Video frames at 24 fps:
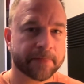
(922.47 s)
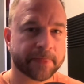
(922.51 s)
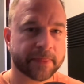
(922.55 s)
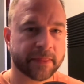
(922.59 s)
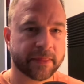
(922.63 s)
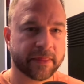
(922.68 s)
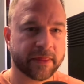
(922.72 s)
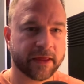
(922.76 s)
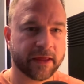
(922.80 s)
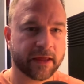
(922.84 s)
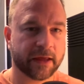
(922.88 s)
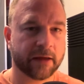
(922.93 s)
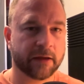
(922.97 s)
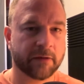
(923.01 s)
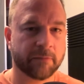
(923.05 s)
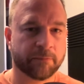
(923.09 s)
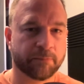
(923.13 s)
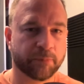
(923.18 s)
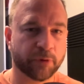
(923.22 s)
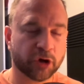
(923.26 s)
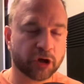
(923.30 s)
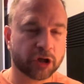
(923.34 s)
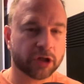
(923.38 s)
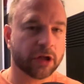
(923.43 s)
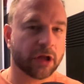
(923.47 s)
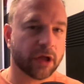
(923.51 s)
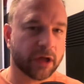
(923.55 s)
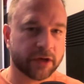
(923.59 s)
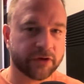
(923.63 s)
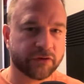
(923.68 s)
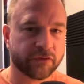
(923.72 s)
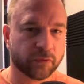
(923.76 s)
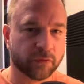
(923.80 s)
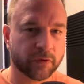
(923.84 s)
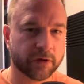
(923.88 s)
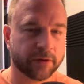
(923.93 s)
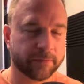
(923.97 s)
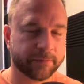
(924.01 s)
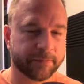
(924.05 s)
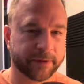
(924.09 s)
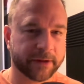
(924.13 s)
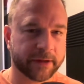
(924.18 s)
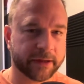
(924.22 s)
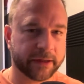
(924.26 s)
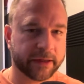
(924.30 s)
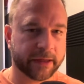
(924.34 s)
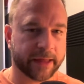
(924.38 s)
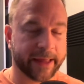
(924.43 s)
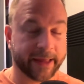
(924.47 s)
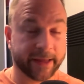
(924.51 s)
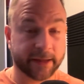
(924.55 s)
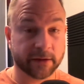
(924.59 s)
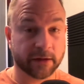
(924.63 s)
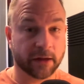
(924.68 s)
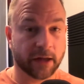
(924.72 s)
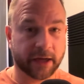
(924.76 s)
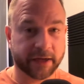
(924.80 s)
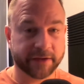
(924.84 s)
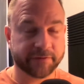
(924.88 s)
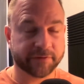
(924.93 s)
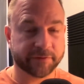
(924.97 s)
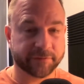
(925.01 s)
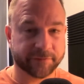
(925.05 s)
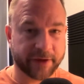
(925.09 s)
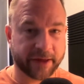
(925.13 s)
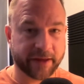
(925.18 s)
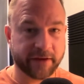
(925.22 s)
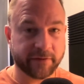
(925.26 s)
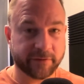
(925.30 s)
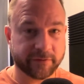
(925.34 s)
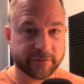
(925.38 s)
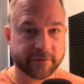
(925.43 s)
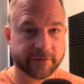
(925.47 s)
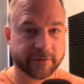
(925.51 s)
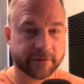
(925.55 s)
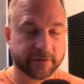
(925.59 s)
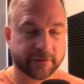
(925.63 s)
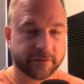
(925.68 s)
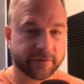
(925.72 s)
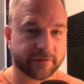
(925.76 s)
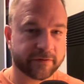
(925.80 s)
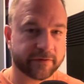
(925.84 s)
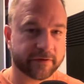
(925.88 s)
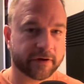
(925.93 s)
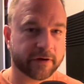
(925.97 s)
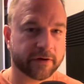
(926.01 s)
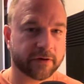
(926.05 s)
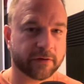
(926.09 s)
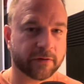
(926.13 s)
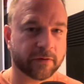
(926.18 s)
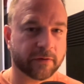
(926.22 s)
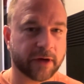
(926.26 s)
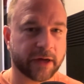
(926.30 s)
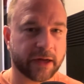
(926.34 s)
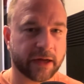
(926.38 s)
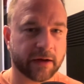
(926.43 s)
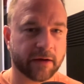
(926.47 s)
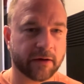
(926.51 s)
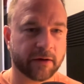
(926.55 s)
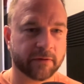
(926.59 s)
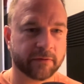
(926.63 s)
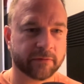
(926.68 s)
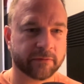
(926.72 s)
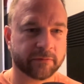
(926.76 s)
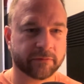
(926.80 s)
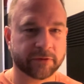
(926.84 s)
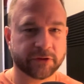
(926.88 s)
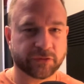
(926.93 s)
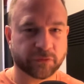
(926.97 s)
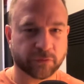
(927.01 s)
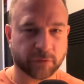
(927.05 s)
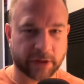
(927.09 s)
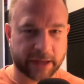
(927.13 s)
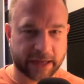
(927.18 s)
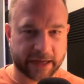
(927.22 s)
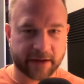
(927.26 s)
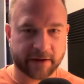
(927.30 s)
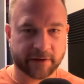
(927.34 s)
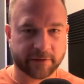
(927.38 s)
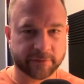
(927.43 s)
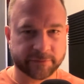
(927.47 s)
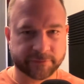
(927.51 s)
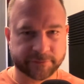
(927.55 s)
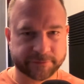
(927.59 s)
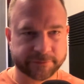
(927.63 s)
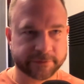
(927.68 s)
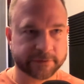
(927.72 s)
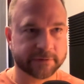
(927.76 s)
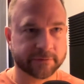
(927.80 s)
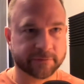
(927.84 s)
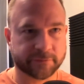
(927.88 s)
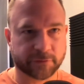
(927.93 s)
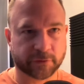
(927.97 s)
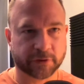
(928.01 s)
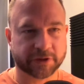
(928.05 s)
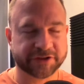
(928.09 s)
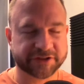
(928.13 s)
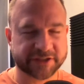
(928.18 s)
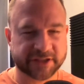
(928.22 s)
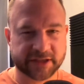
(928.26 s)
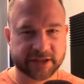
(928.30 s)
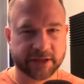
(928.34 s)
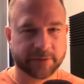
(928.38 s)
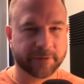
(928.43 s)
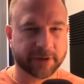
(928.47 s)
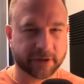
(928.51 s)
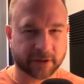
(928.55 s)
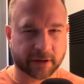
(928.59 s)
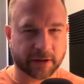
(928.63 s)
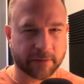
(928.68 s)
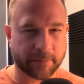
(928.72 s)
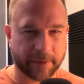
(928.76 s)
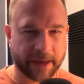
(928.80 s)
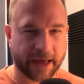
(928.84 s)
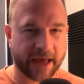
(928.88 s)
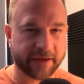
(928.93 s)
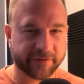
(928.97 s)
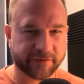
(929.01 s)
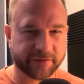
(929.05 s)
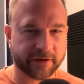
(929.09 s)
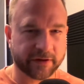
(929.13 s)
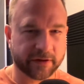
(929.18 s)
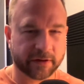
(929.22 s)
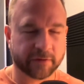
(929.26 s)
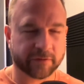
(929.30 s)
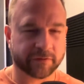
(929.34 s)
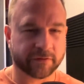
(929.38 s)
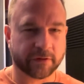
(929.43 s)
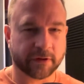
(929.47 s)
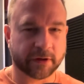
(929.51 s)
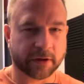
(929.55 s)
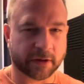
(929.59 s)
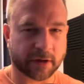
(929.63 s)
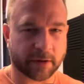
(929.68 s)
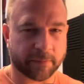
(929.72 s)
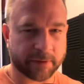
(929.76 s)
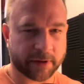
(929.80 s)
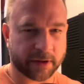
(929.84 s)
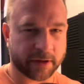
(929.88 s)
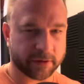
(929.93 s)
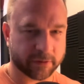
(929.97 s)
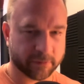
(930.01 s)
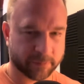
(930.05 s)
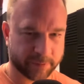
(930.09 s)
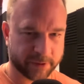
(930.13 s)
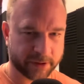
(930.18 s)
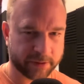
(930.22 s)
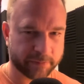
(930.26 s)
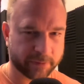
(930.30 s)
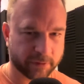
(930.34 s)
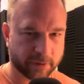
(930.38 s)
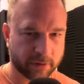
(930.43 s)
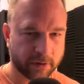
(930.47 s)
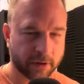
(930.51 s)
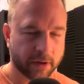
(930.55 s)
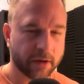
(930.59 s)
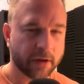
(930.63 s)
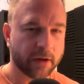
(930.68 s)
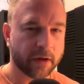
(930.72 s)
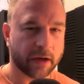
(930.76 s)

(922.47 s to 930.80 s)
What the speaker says: The book launch will be a live event, so which will have, unfortunately, limited capacity. There's only a couple hundred people.